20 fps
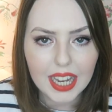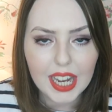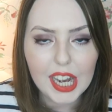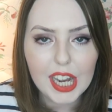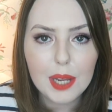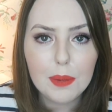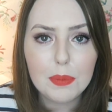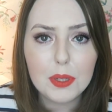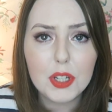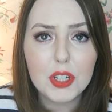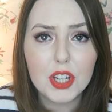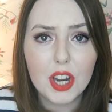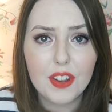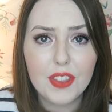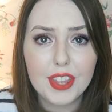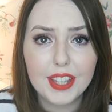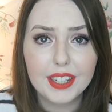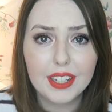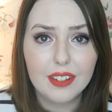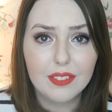I hope you
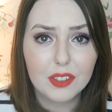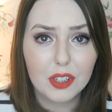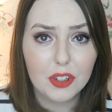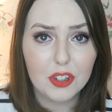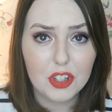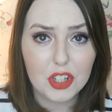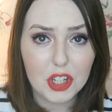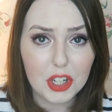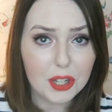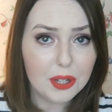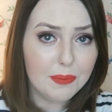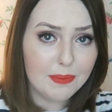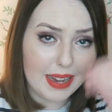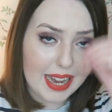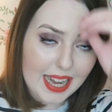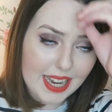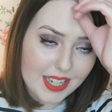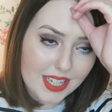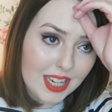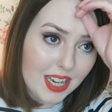don't think I've gone too
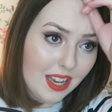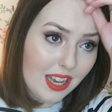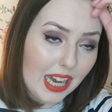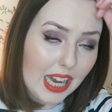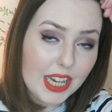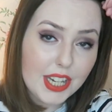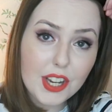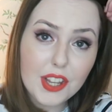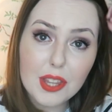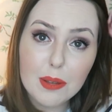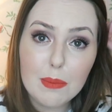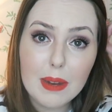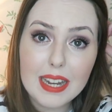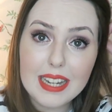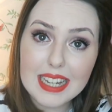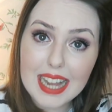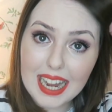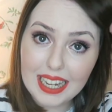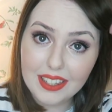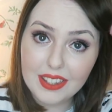mad. I know that my
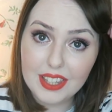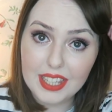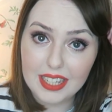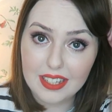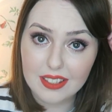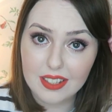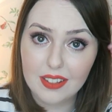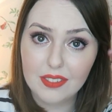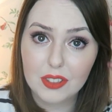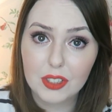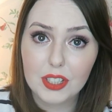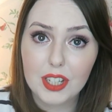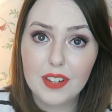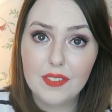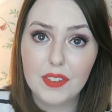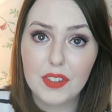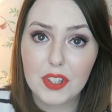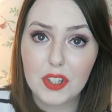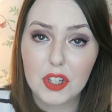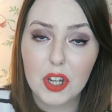nan thinks I've gone
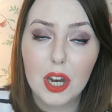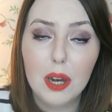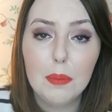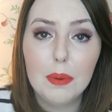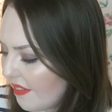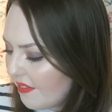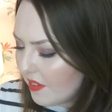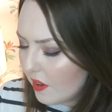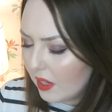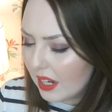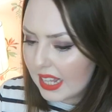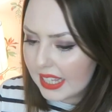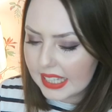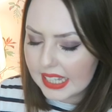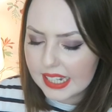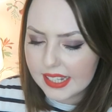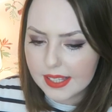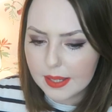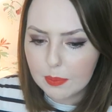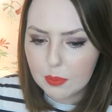over the top. I feel
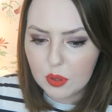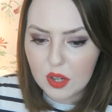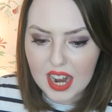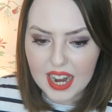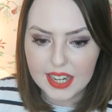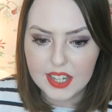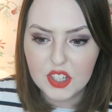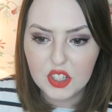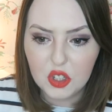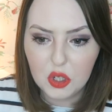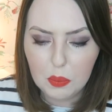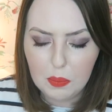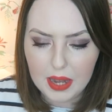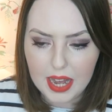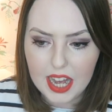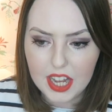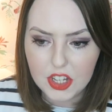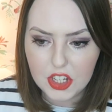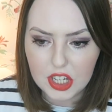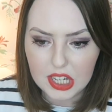like it's a practical
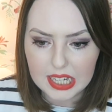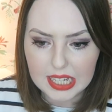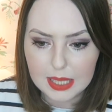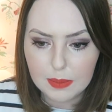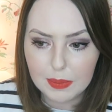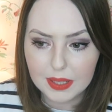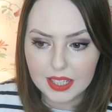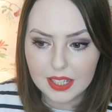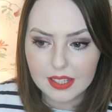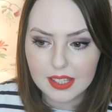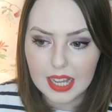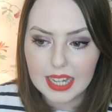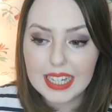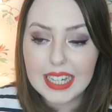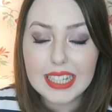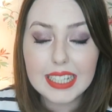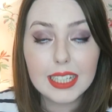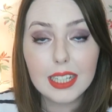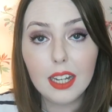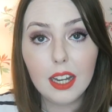purchase because I
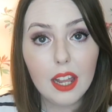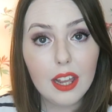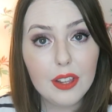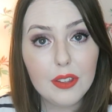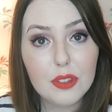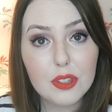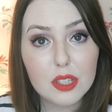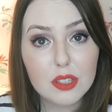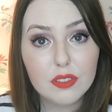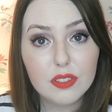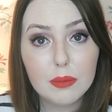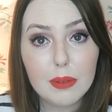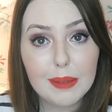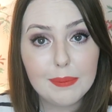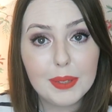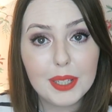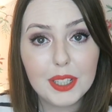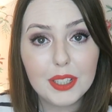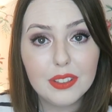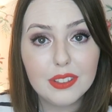needed clothes for
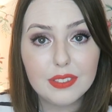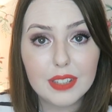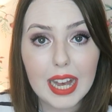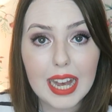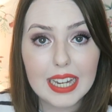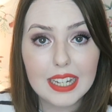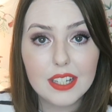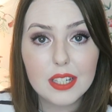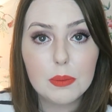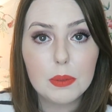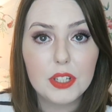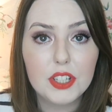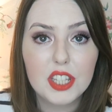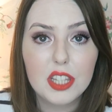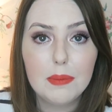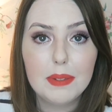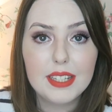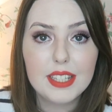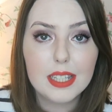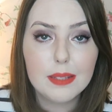my move, and Beauty
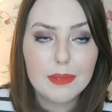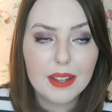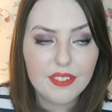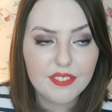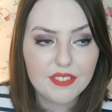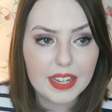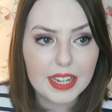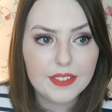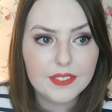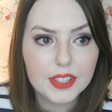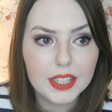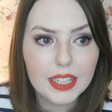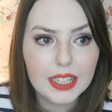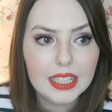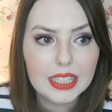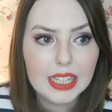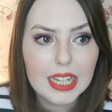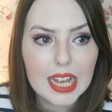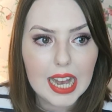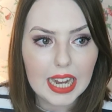and the Beast is my favourite,
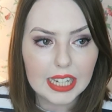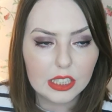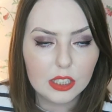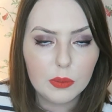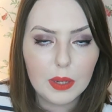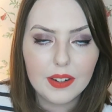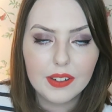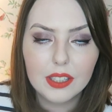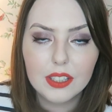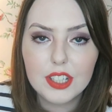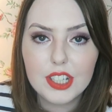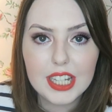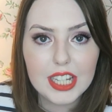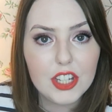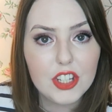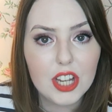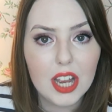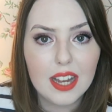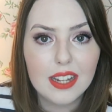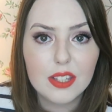and I'll wear a lot of
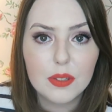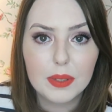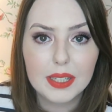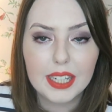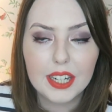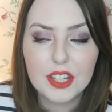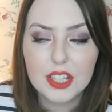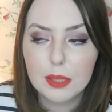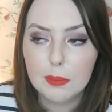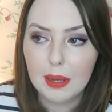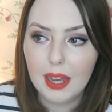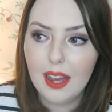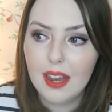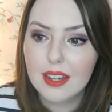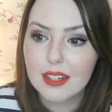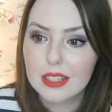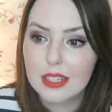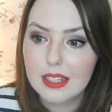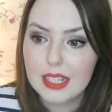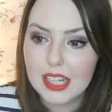t-shirts when I go to the
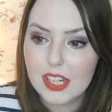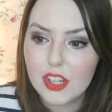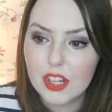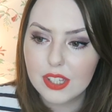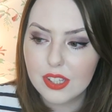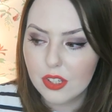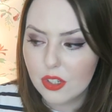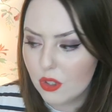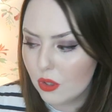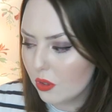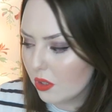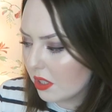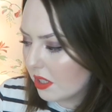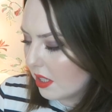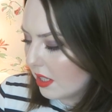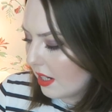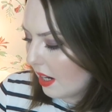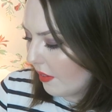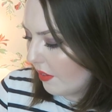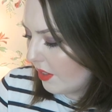parks, and t-shirts and shorts
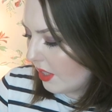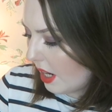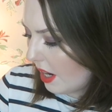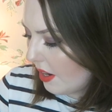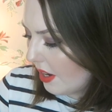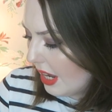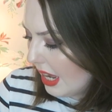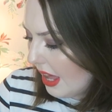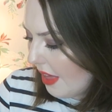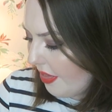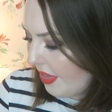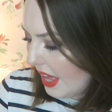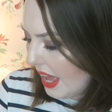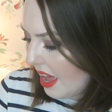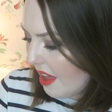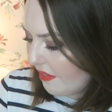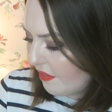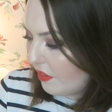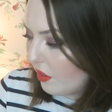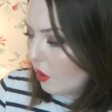and stuff, so
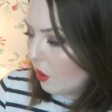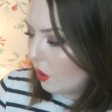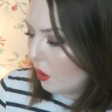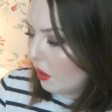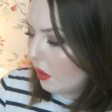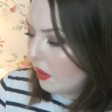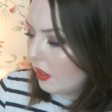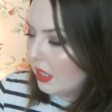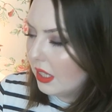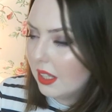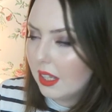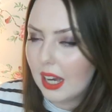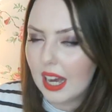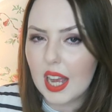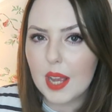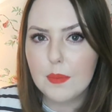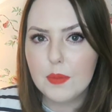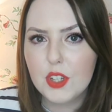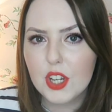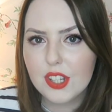therefore
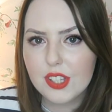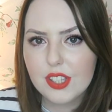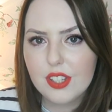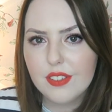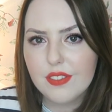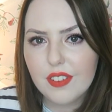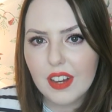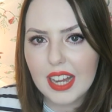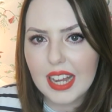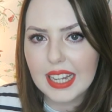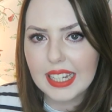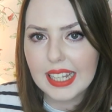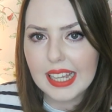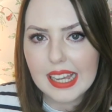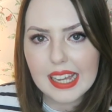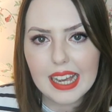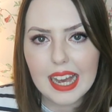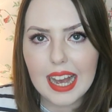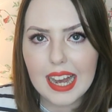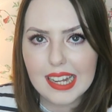I'm justifying
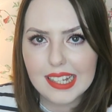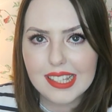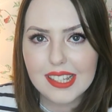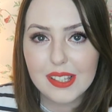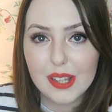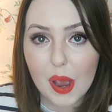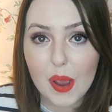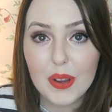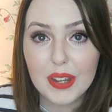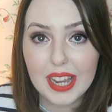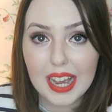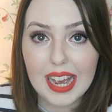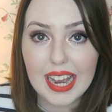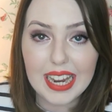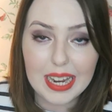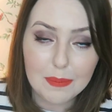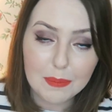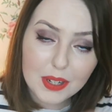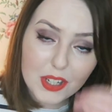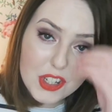it as it's
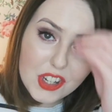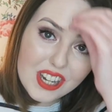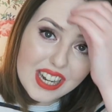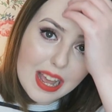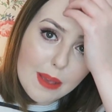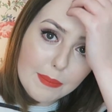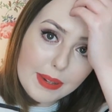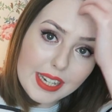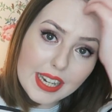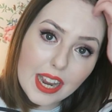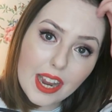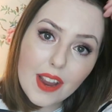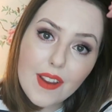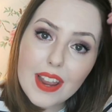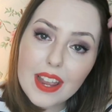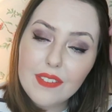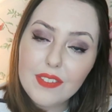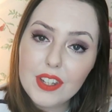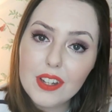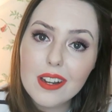okay. But do let me know
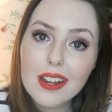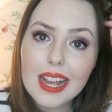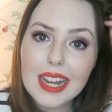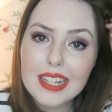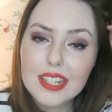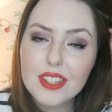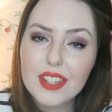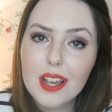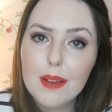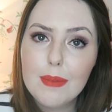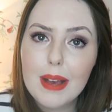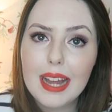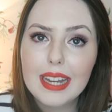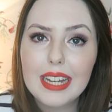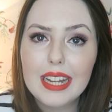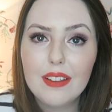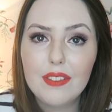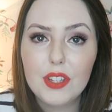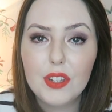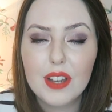if you liked them,
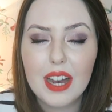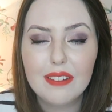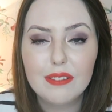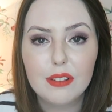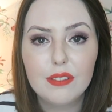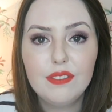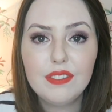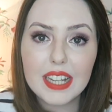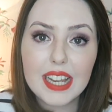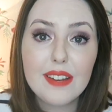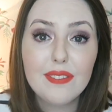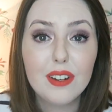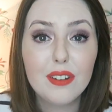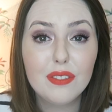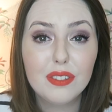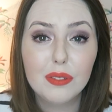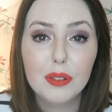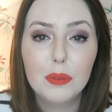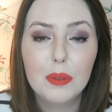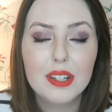and if you have a favourite
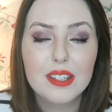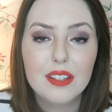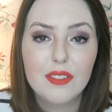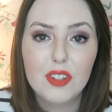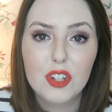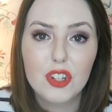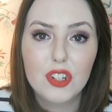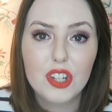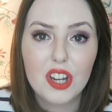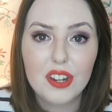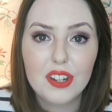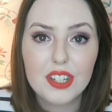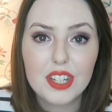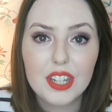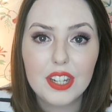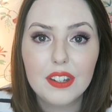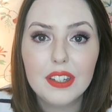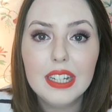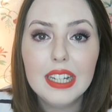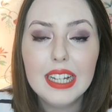from the ones I've just shown
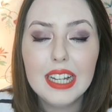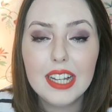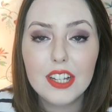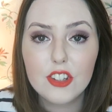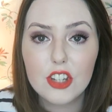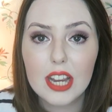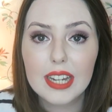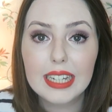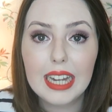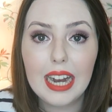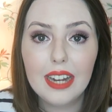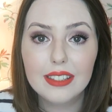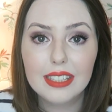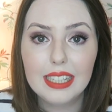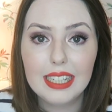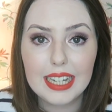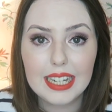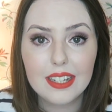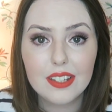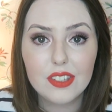you. Check out
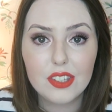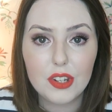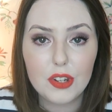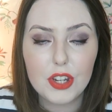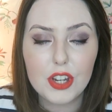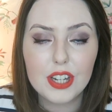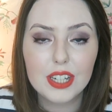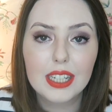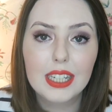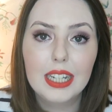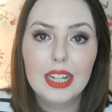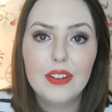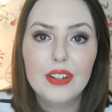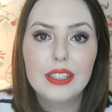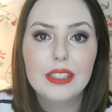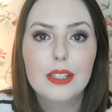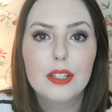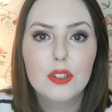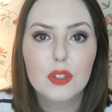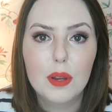the links to Uniqlo
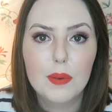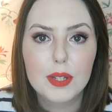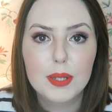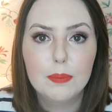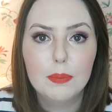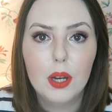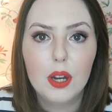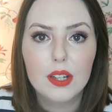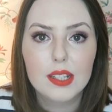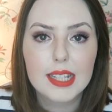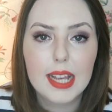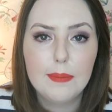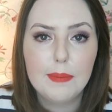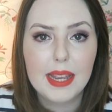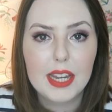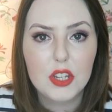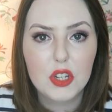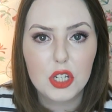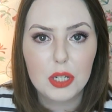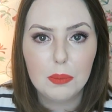in the description box, and
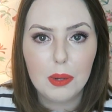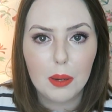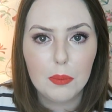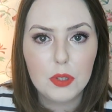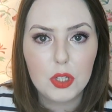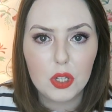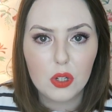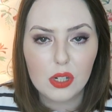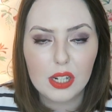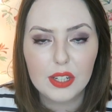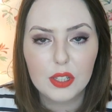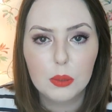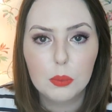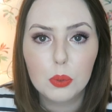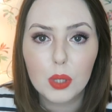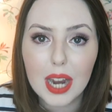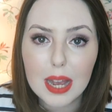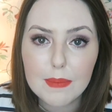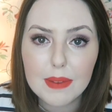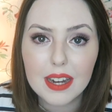make sure you pop to your local
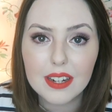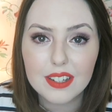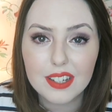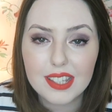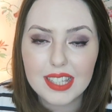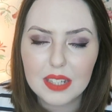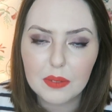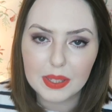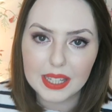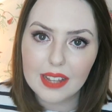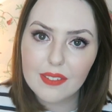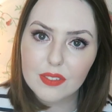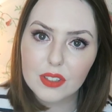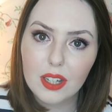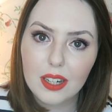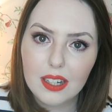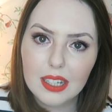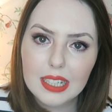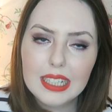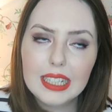Primark to see what they've
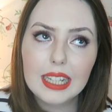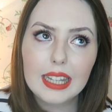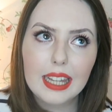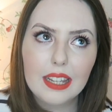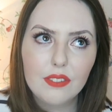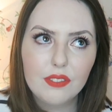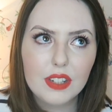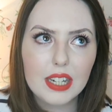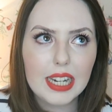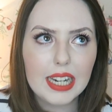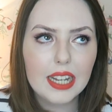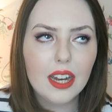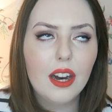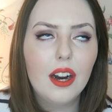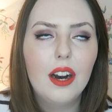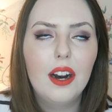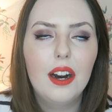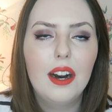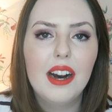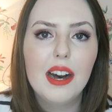got. They really
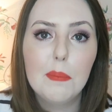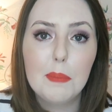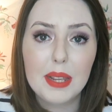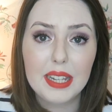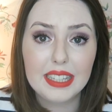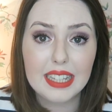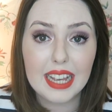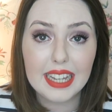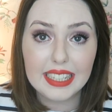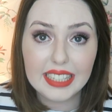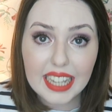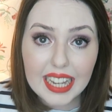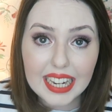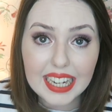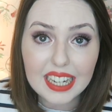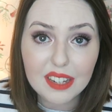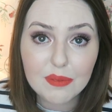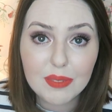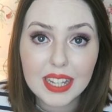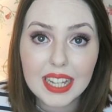are upping their
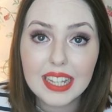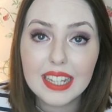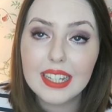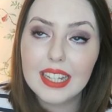game.